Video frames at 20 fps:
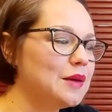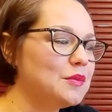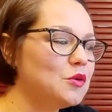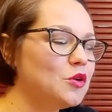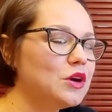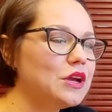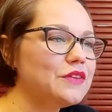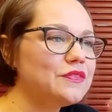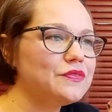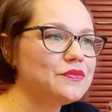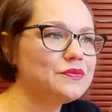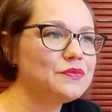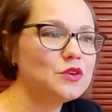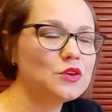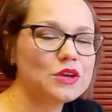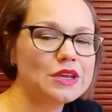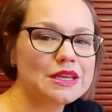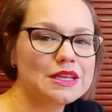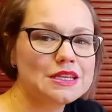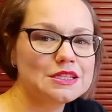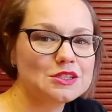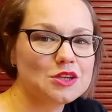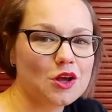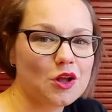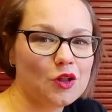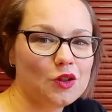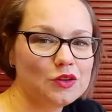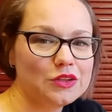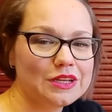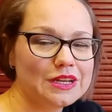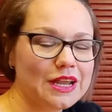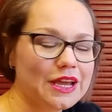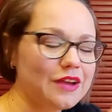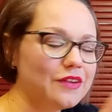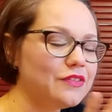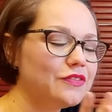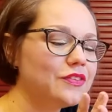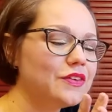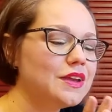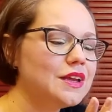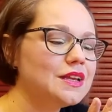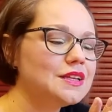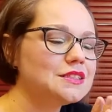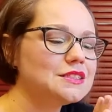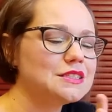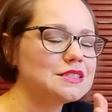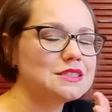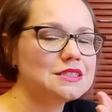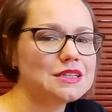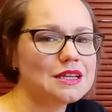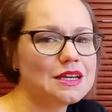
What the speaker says: or if your kiddies are old enough, just